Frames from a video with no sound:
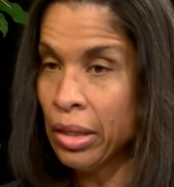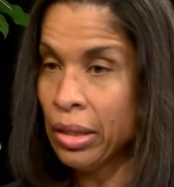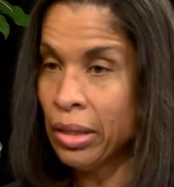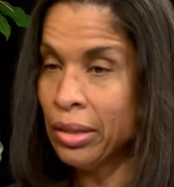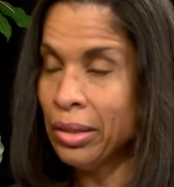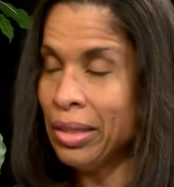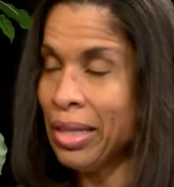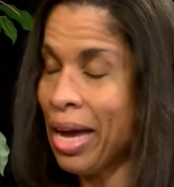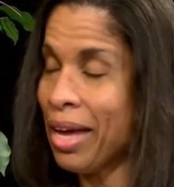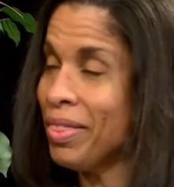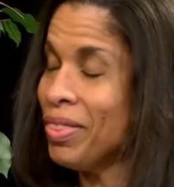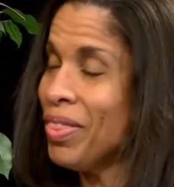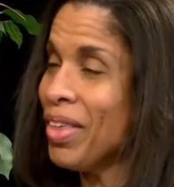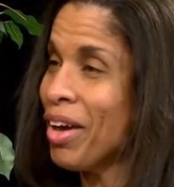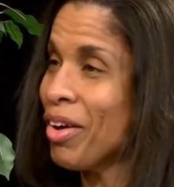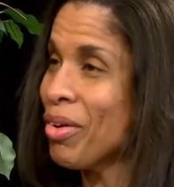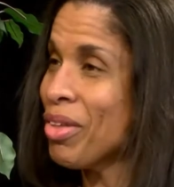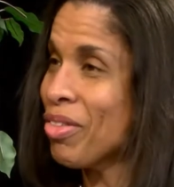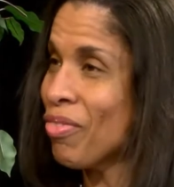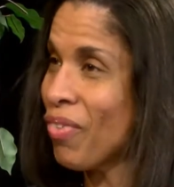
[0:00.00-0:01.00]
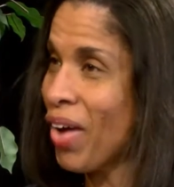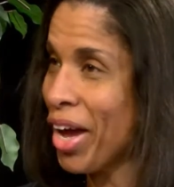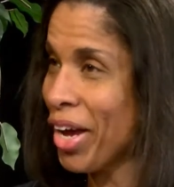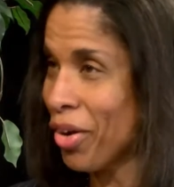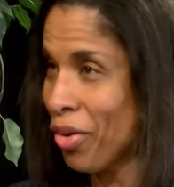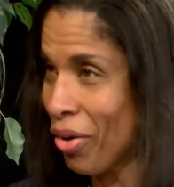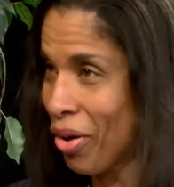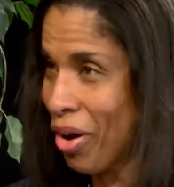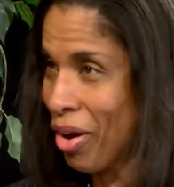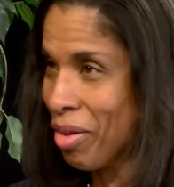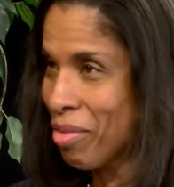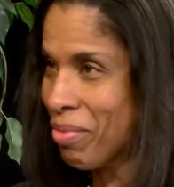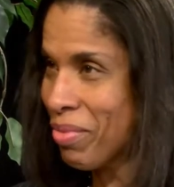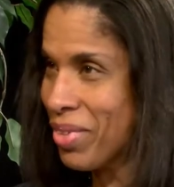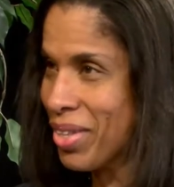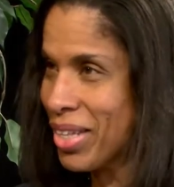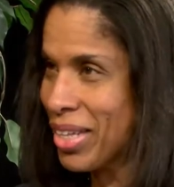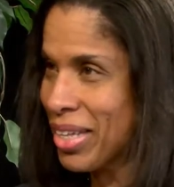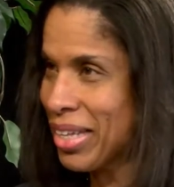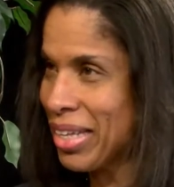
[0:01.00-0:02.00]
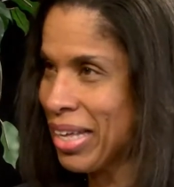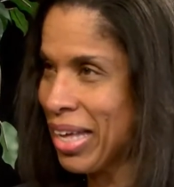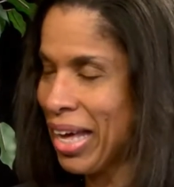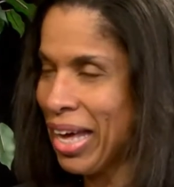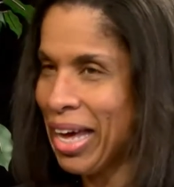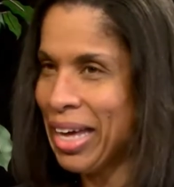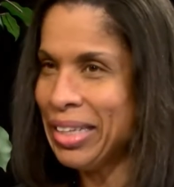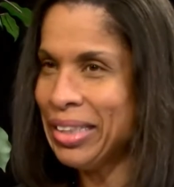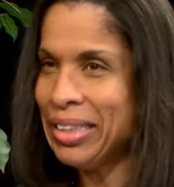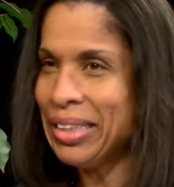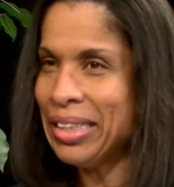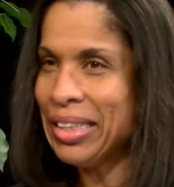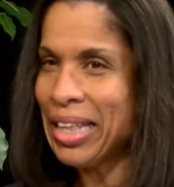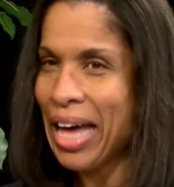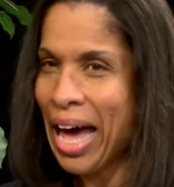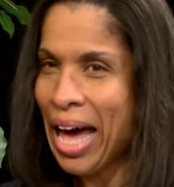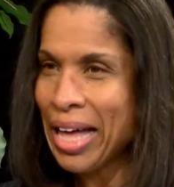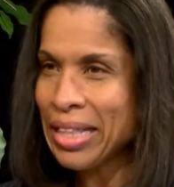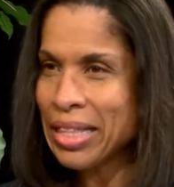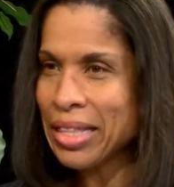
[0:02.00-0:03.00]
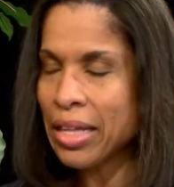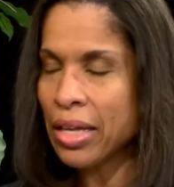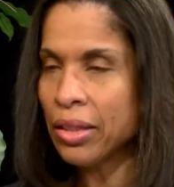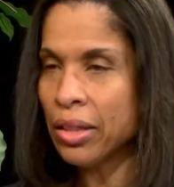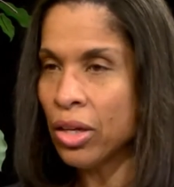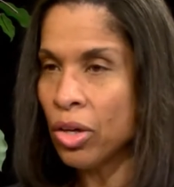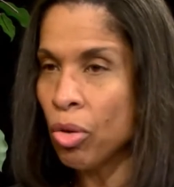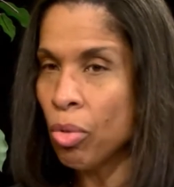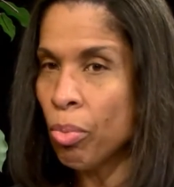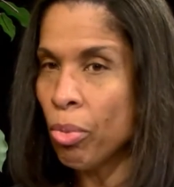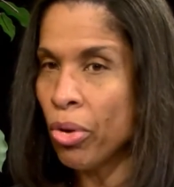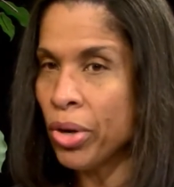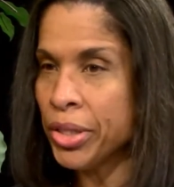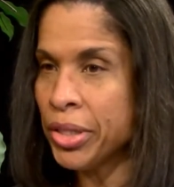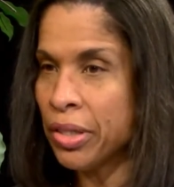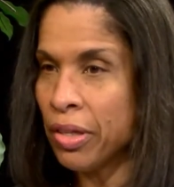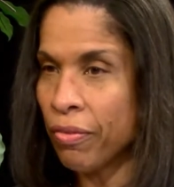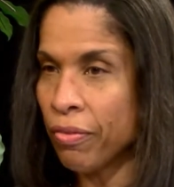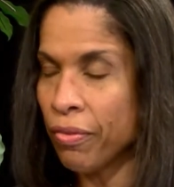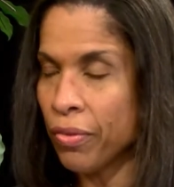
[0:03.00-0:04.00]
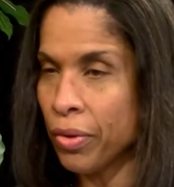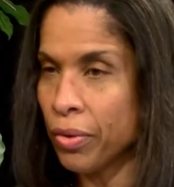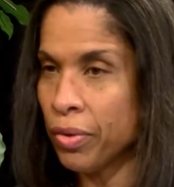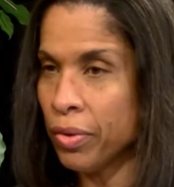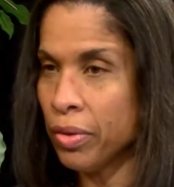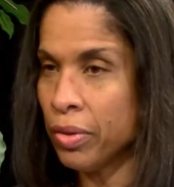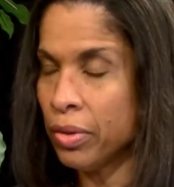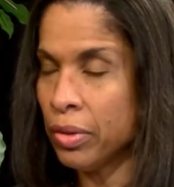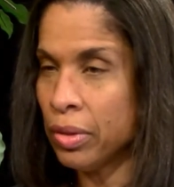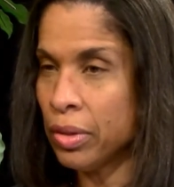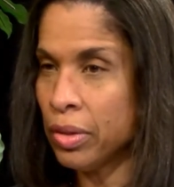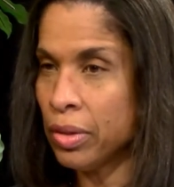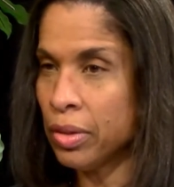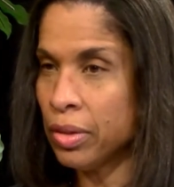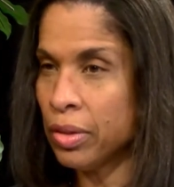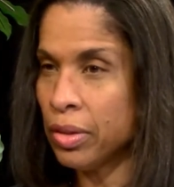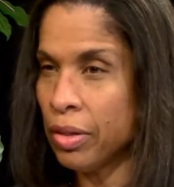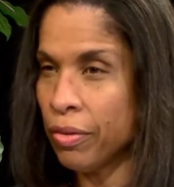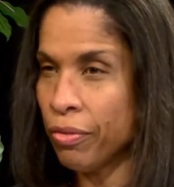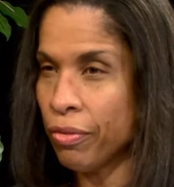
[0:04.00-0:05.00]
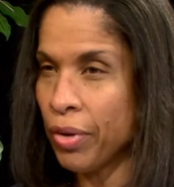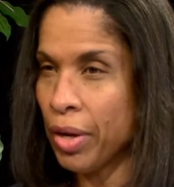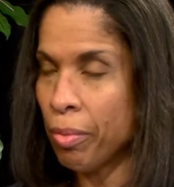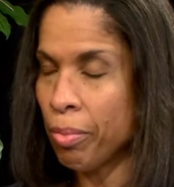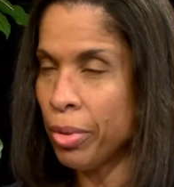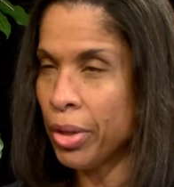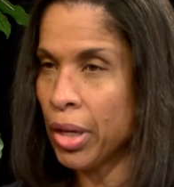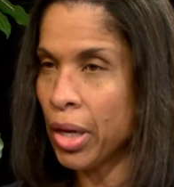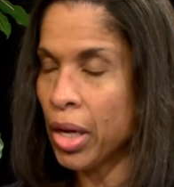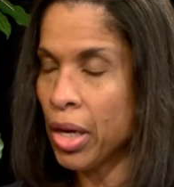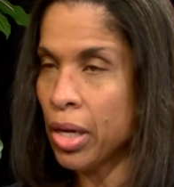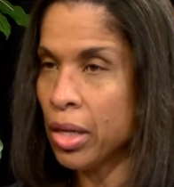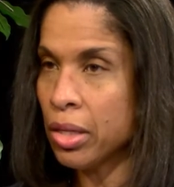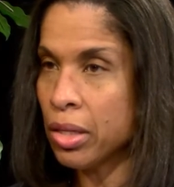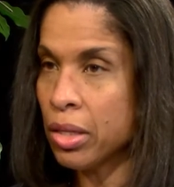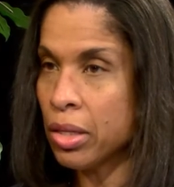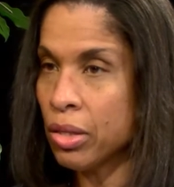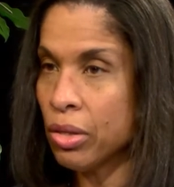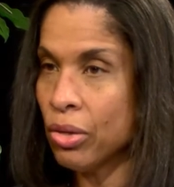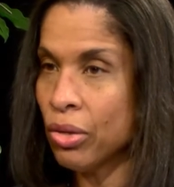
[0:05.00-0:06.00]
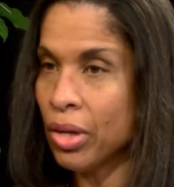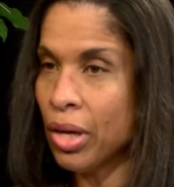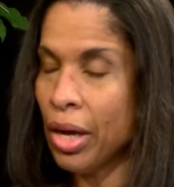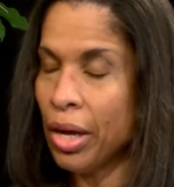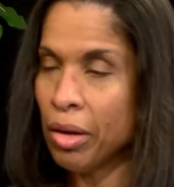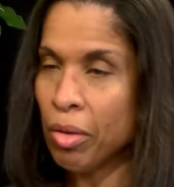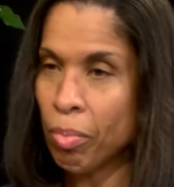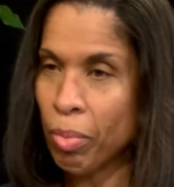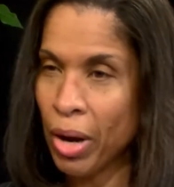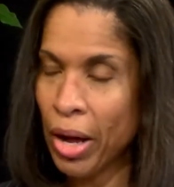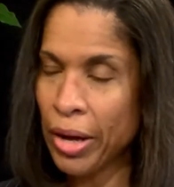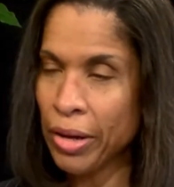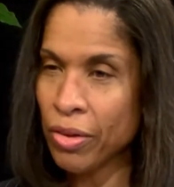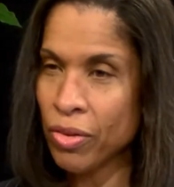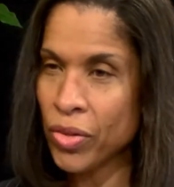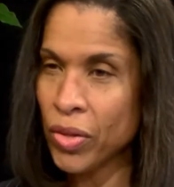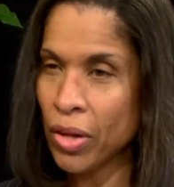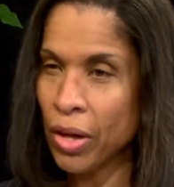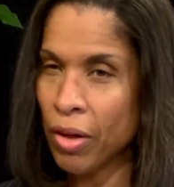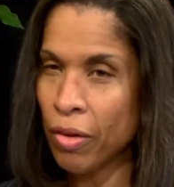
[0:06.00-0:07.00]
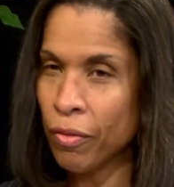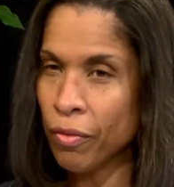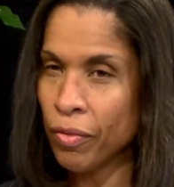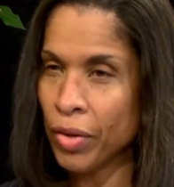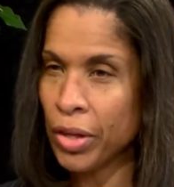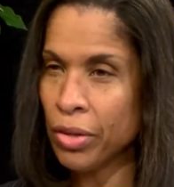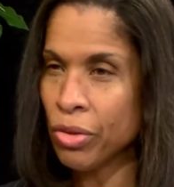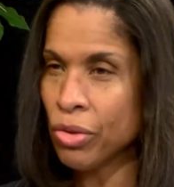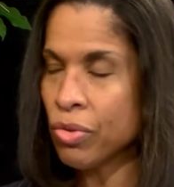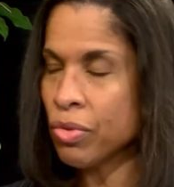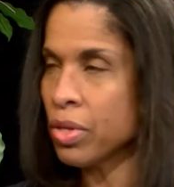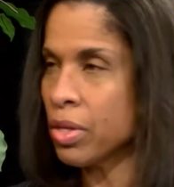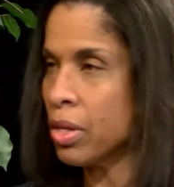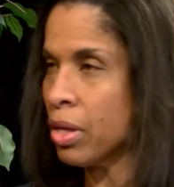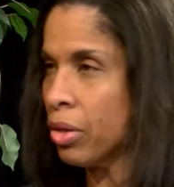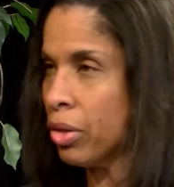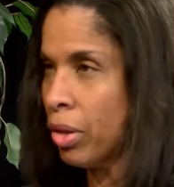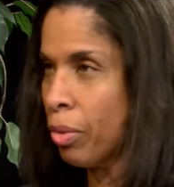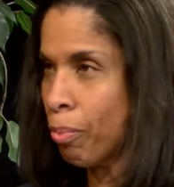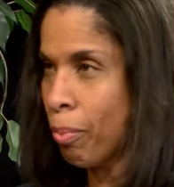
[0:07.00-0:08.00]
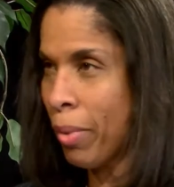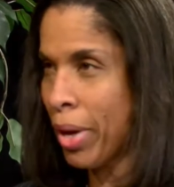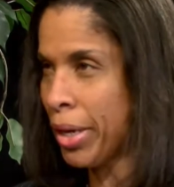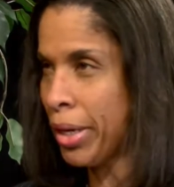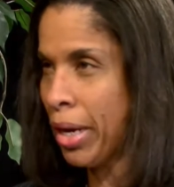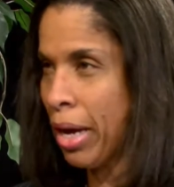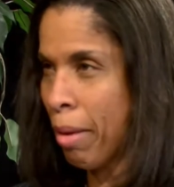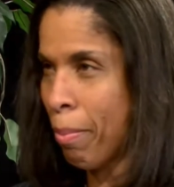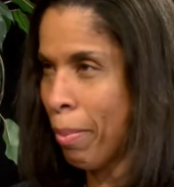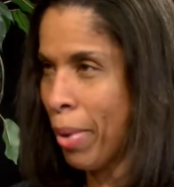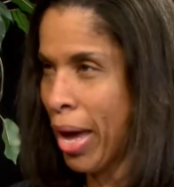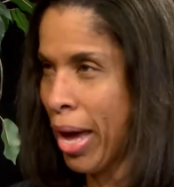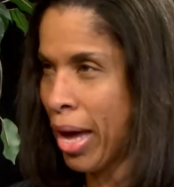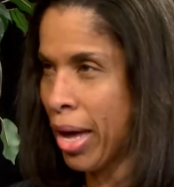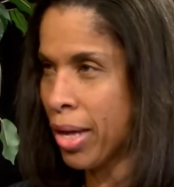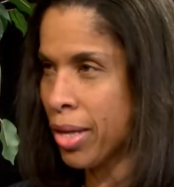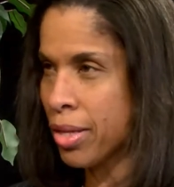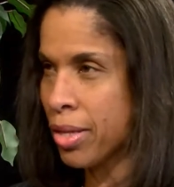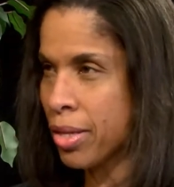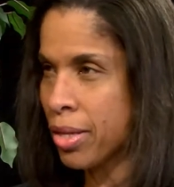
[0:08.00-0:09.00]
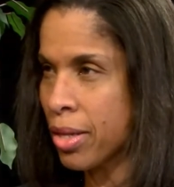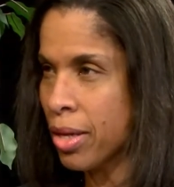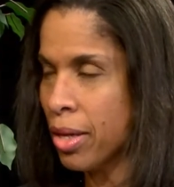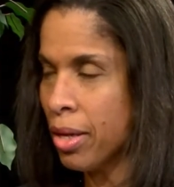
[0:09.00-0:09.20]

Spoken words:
Then there is firearms. And that's a little more different because you can apply yourself and you still might not pass.